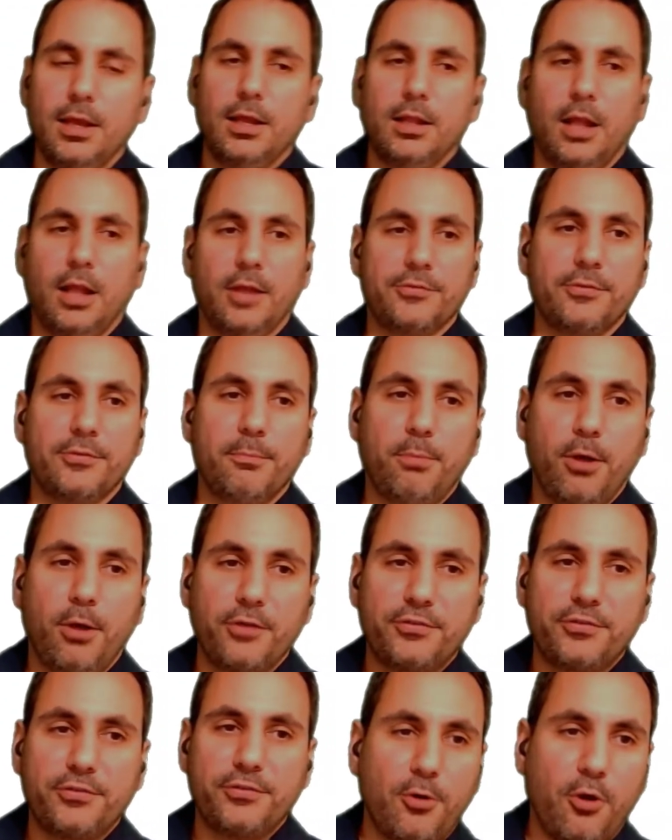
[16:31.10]
Some
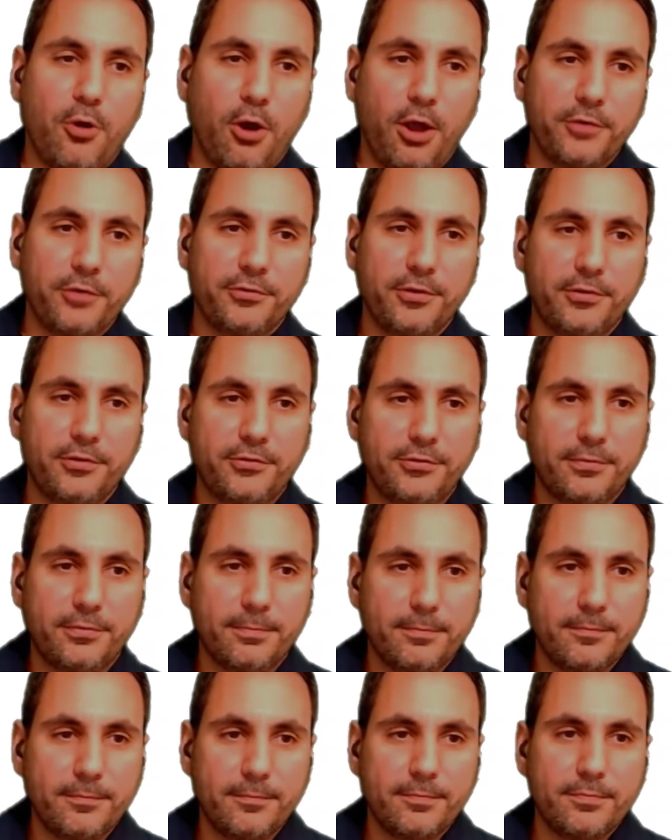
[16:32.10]
possible causes:
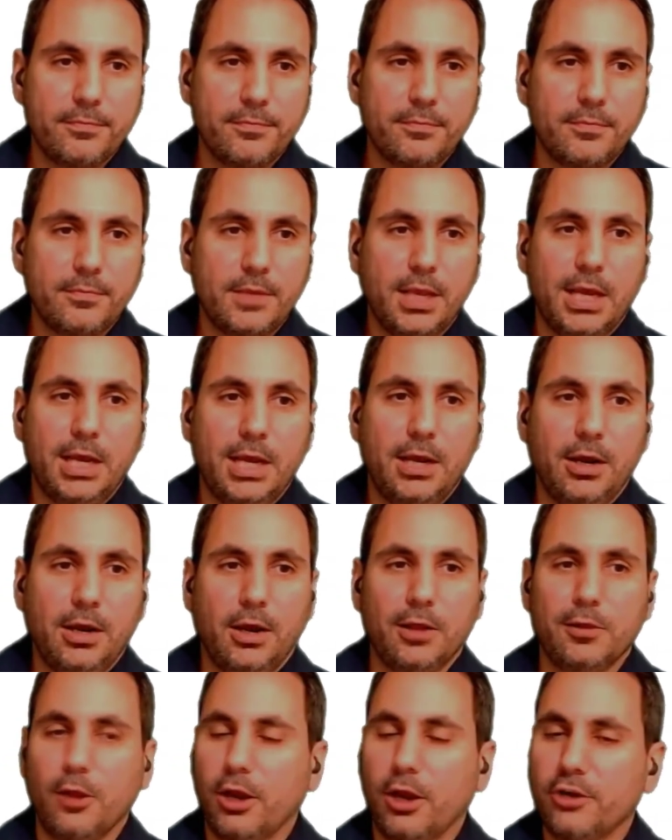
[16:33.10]
a
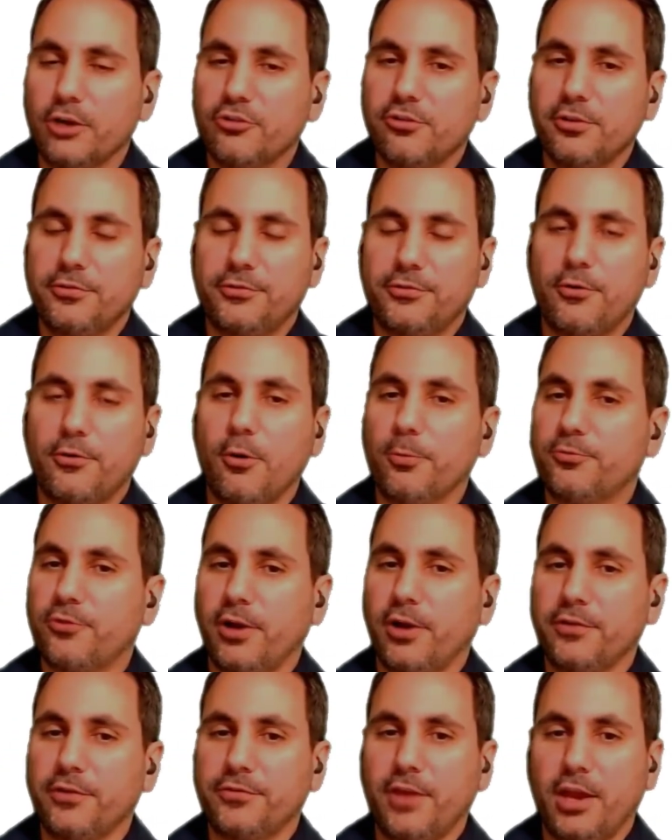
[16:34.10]
largely scoped
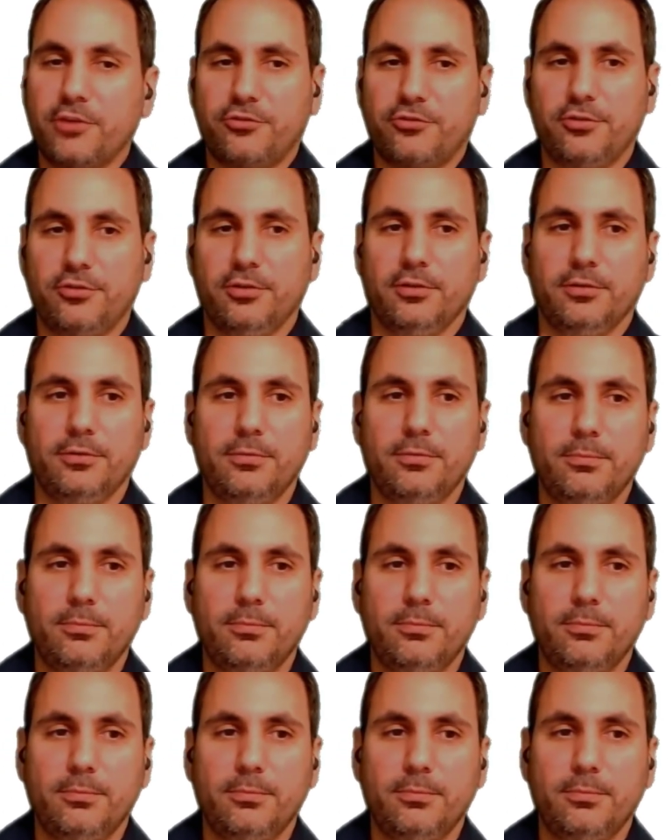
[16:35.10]
transaction.